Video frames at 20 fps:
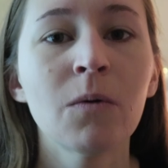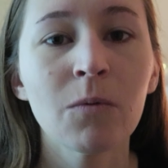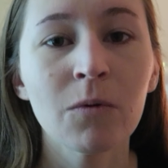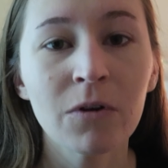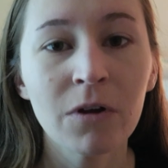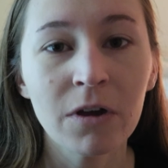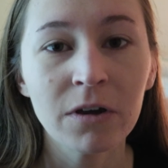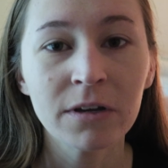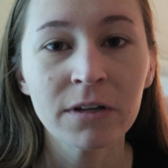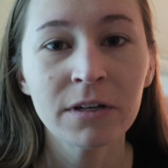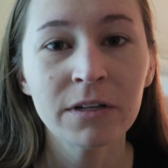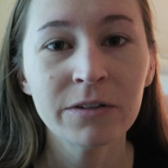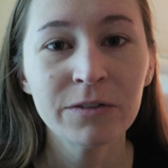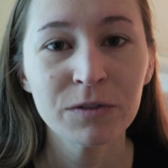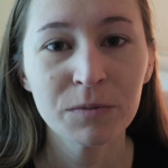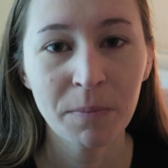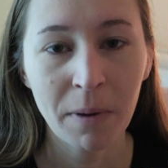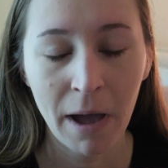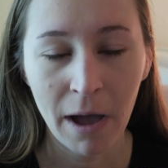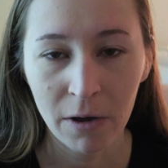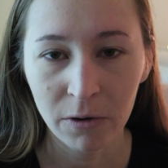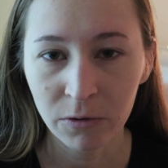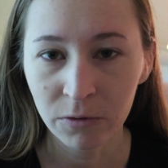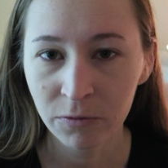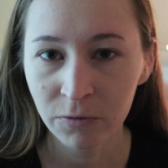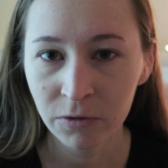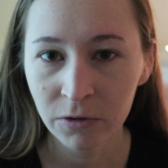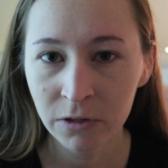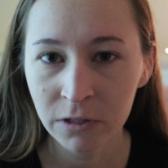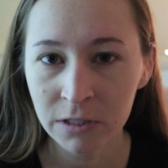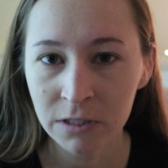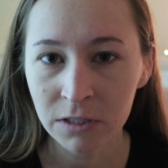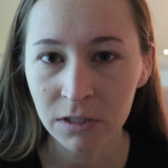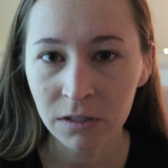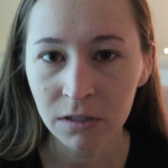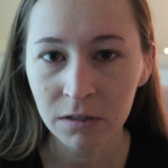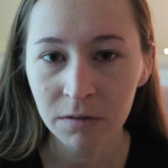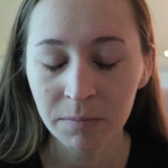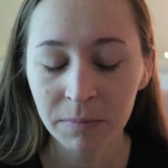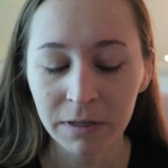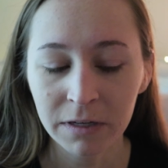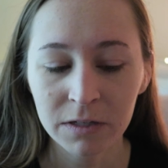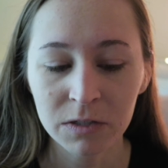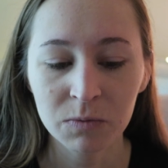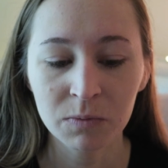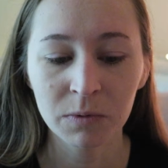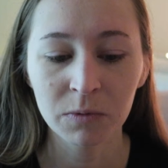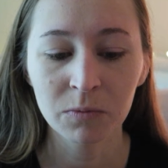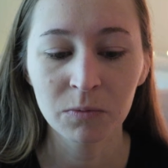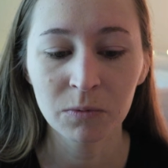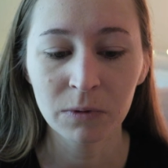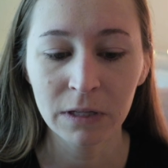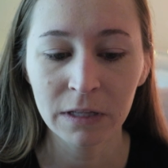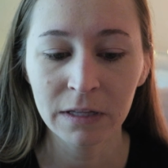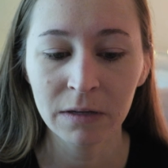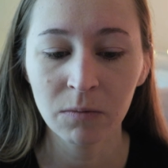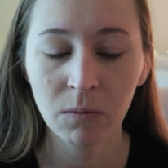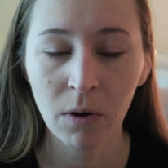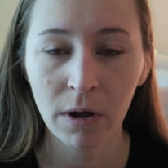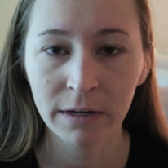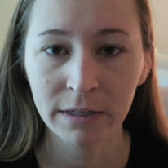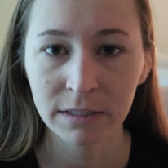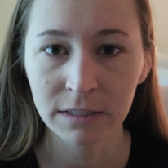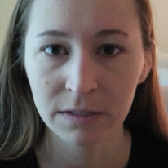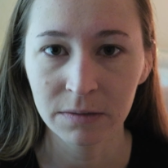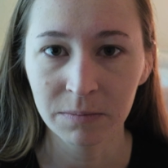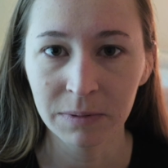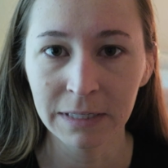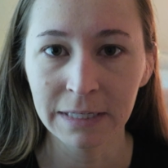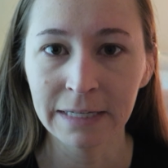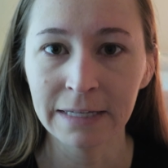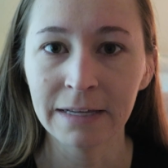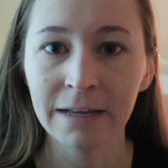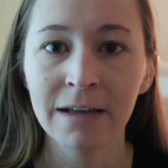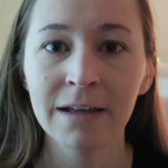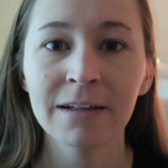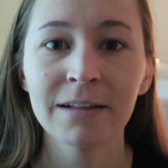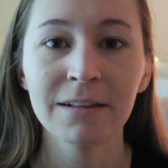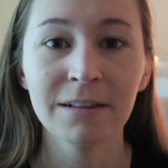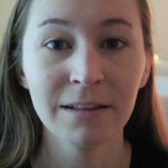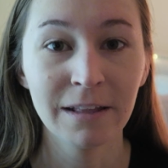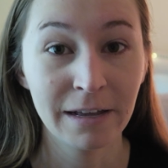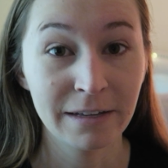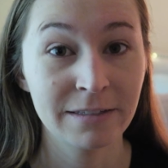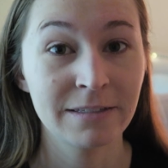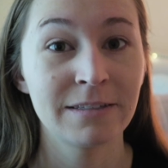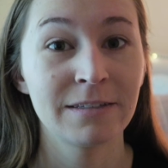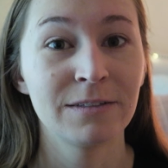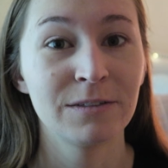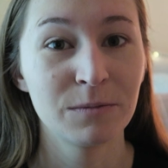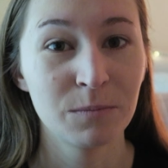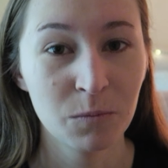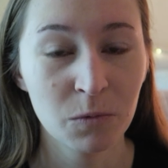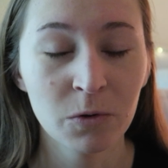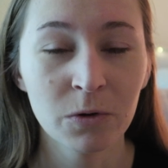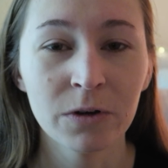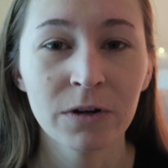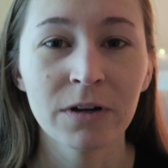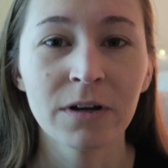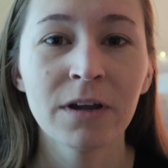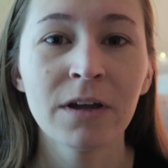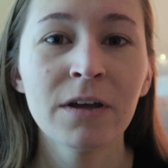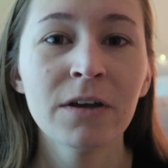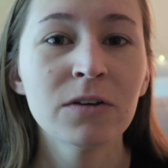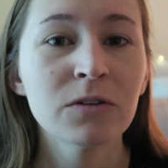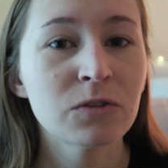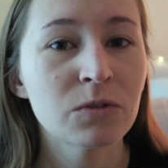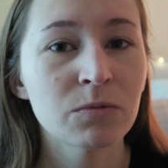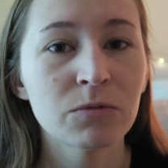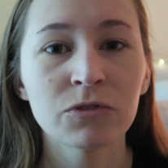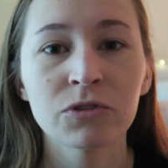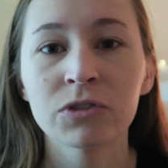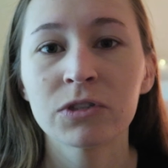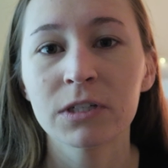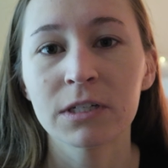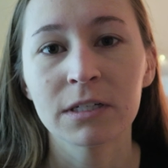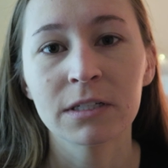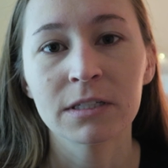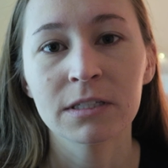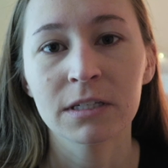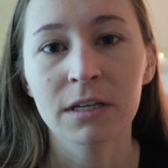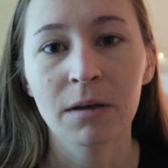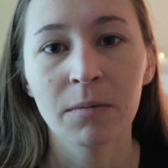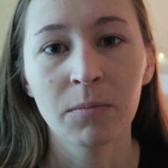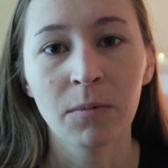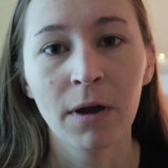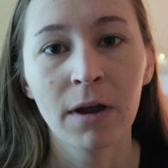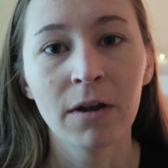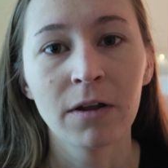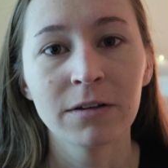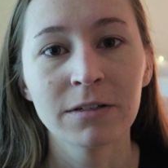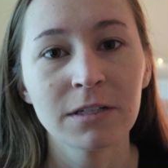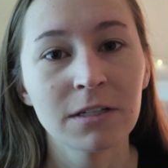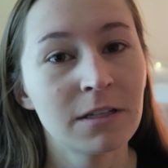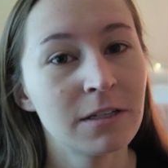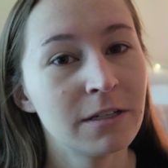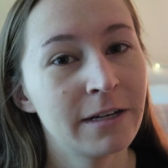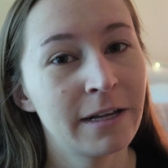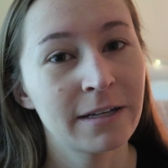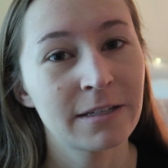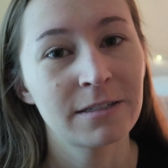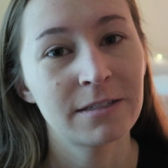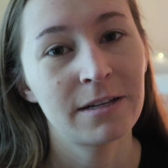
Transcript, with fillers: We're not going to use powder for this look because we really want it to be less is more. So we're just going to skip right on to the next